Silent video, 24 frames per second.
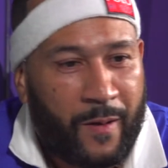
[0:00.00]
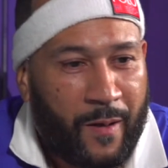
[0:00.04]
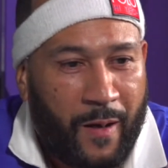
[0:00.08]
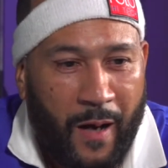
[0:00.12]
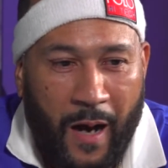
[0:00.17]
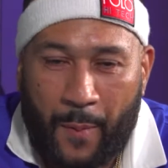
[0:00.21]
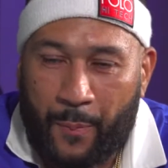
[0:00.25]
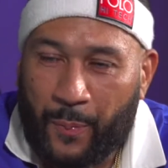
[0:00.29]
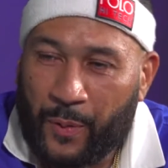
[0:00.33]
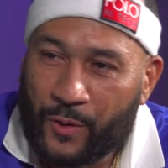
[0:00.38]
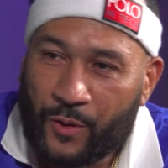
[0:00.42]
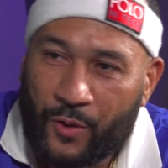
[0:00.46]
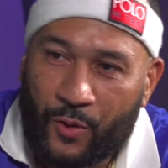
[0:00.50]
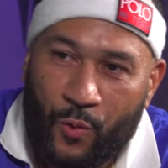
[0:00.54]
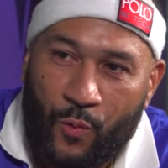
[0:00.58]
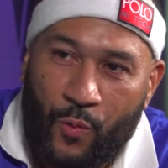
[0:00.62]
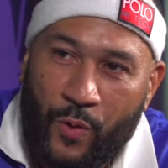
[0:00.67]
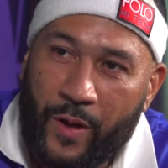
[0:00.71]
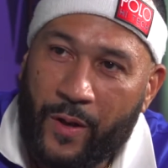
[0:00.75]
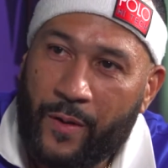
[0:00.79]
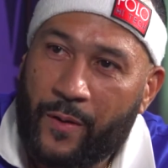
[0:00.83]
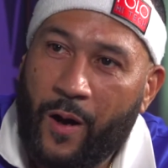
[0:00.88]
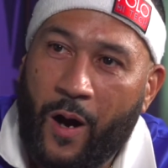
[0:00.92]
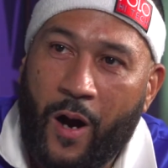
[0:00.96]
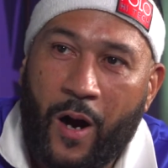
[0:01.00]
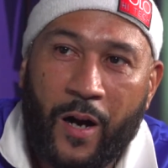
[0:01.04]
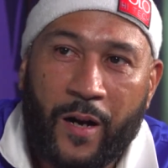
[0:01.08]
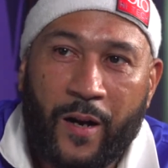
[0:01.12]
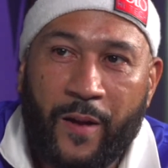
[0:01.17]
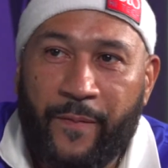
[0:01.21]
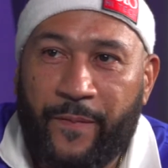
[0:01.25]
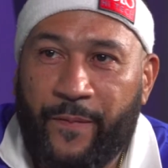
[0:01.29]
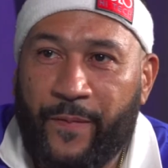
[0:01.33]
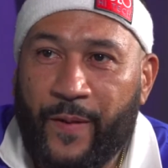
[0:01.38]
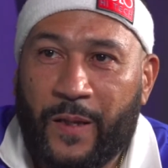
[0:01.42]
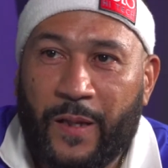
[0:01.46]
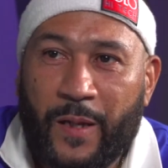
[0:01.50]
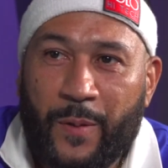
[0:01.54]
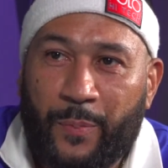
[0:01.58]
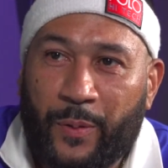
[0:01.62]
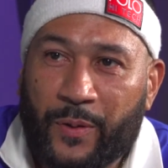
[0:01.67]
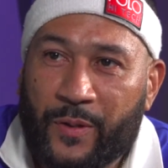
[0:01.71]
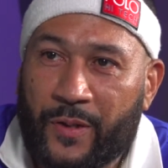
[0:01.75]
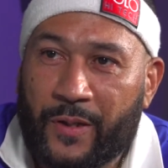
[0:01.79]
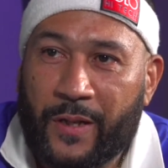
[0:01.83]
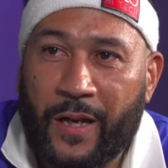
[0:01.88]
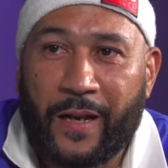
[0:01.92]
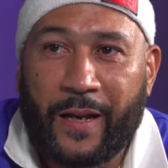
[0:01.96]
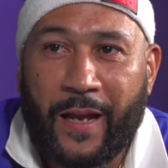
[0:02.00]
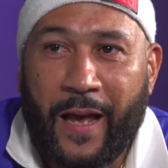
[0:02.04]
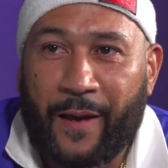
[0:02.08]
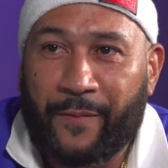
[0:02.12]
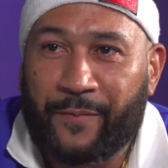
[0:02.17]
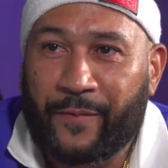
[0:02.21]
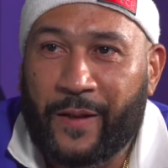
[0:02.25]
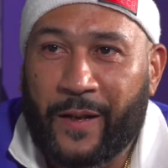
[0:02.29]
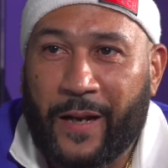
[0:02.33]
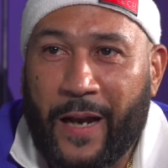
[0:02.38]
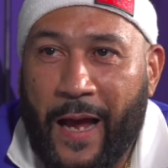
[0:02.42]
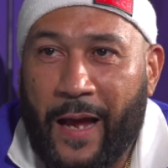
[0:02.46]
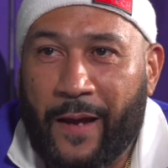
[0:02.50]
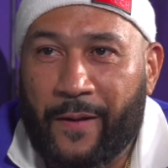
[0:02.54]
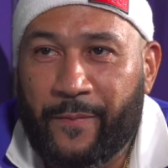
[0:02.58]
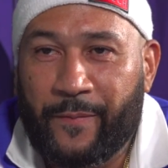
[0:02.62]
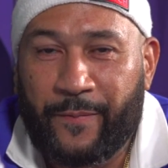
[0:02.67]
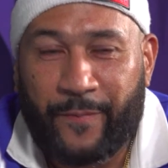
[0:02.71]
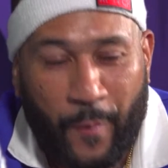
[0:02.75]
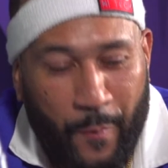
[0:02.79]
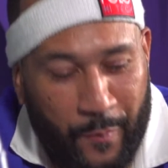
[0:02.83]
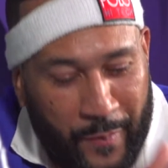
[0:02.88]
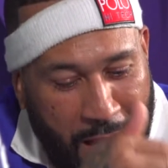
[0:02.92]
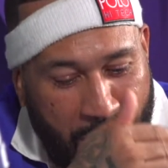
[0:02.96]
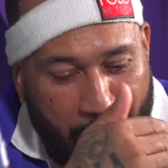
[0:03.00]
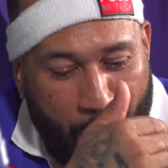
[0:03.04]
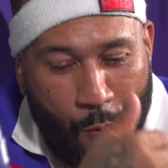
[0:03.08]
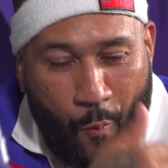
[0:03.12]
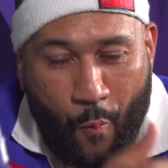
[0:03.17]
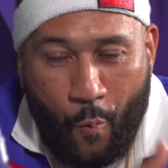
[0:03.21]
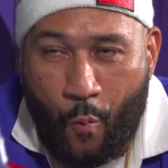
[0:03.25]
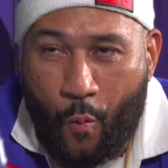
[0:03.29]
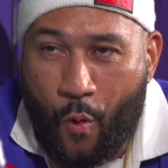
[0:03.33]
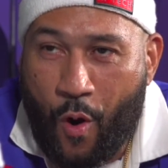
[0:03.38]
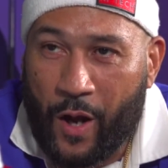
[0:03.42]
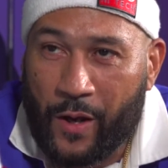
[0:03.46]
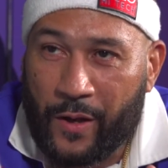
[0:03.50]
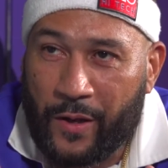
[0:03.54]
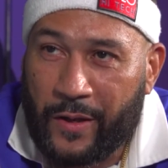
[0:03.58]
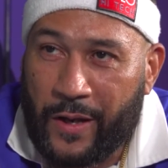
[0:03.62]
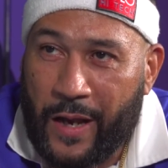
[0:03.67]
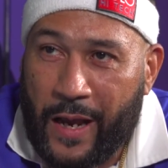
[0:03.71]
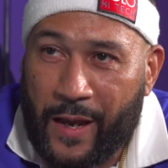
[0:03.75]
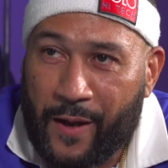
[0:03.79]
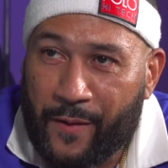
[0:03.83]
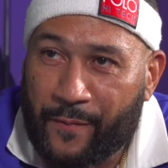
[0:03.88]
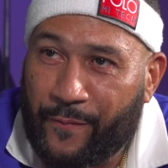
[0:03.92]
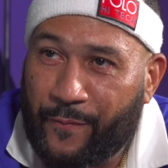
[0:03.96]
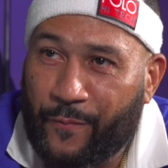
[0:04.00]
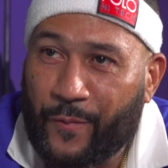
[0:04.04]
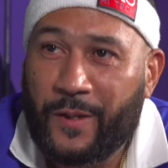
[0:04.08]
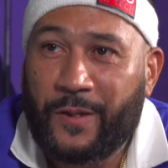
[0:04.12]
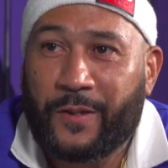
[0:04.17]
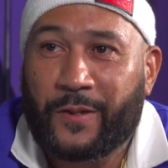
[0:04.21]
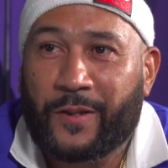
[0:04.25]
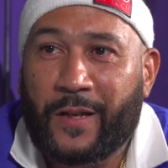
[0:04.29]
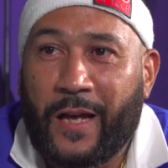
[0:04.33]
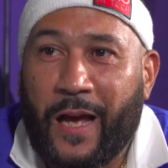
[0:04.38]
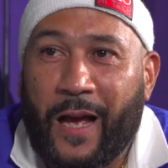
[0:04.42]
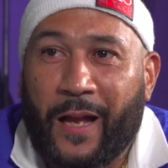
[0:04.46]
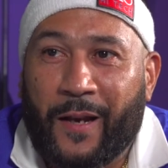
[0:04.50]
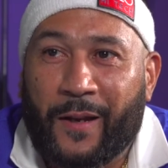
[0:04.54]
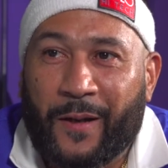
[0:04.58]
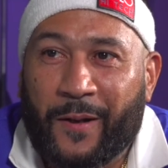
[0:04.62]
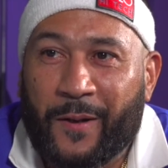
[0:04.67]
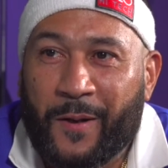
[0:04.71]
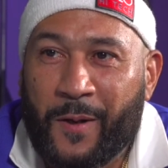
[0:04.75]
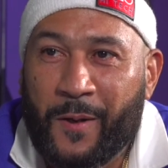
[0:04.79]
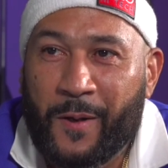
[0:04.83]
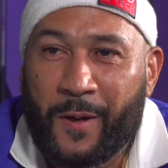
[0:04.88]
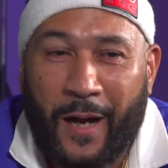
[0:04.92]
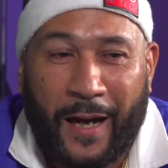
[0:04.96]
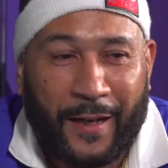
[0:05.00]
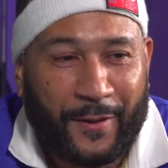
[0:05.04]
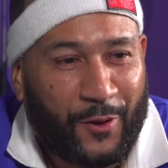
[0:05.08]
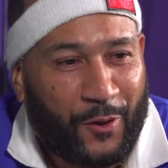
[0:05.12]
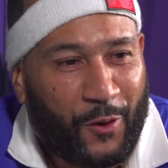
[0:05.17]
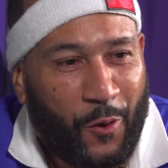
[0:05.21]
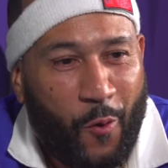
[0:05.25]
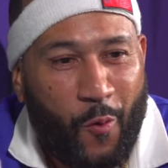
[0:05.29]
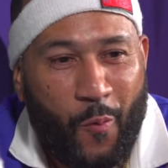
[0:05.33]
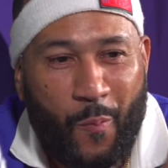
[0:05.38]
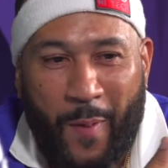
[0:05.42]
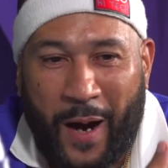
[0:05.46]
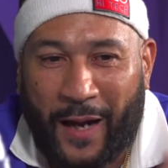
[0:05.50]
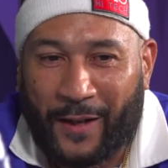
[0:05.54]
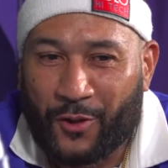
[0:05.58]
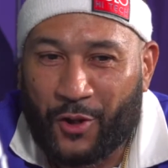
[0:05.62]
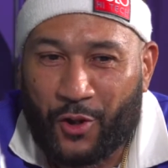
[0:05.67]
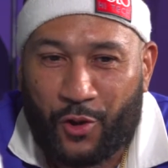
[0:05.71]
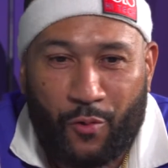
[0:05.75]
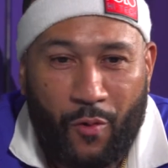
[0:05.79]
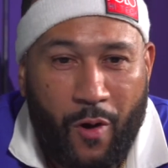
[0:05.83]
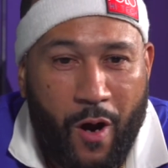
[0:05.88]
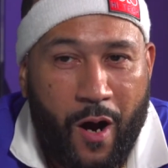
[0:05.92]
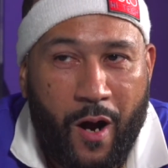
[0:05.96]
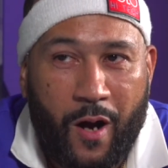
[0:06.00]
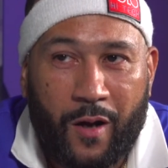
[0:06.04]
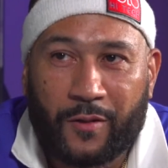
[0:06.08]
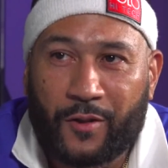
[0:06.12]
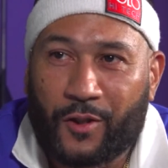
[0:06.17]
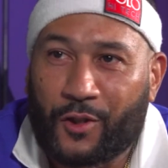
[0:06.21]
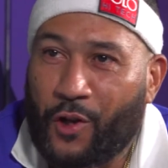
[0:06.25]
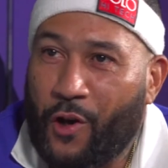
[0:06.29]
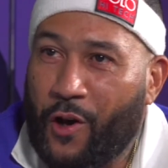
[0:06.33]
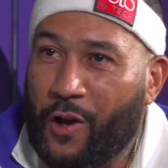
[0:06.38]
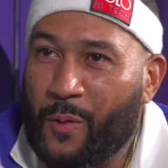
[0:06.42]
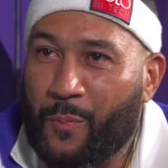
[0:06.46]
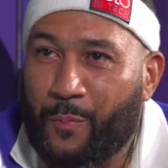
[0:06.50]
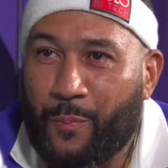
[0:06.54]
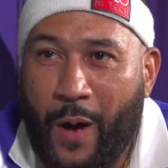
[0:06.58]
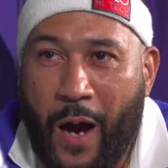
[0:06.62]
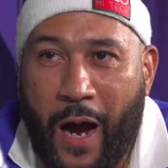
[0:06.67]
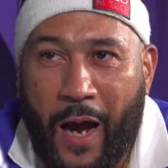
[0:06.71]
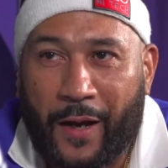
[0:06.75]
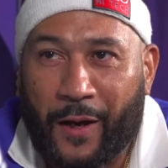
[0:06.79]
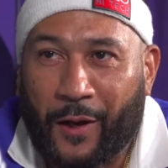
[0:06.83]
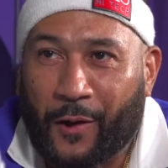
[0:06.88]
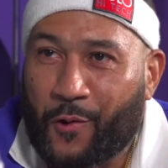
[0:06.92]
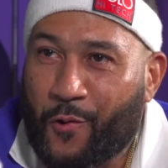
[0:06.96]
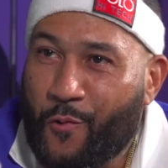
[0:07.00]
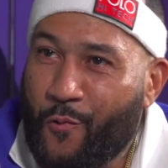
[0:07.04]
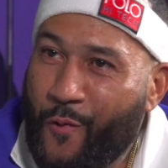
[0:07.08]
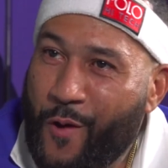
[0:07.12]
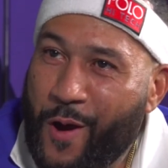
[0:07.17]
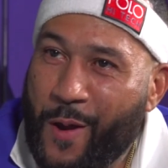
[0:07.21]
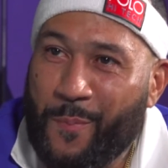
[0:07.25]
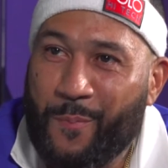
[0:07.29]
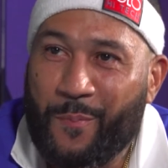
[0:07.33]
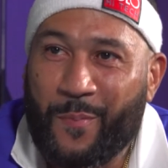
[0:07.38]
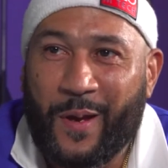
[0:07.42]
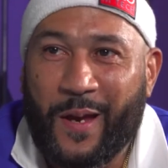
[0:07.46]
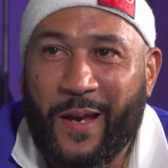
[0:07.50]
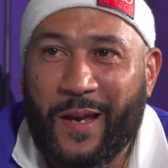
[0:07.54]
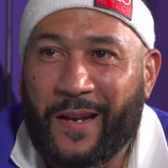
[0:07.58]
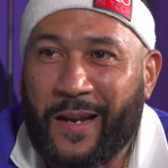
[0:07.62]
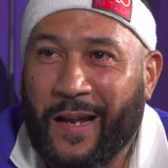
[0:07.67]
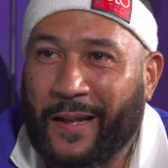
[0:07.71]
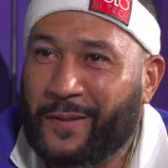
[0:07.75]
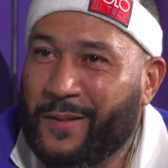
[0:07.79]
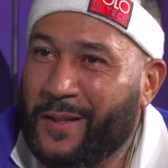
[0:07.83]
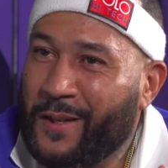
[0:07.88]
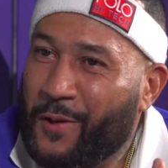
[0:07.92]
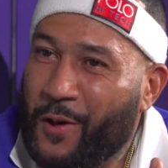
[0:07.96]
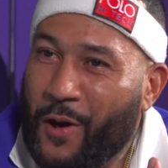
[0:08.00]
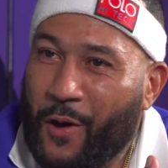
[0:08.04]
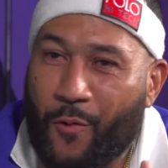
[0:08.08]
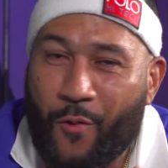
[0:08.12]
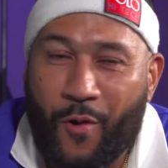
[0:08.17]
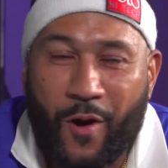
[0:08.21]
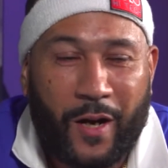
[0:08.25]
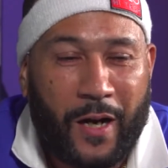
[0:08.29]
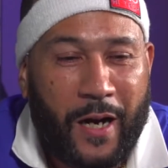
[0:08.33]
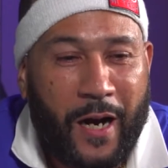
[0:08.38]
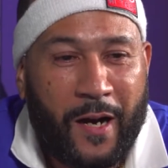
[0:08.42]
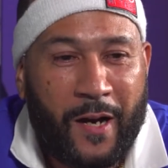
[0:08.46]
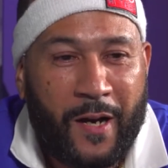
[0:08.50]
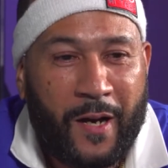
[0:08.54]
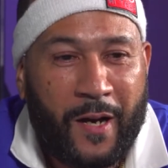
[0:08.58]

I pursued it 150% after that, from that one day of freestyling. I sold my truck, started buying equipment. I did all kinds.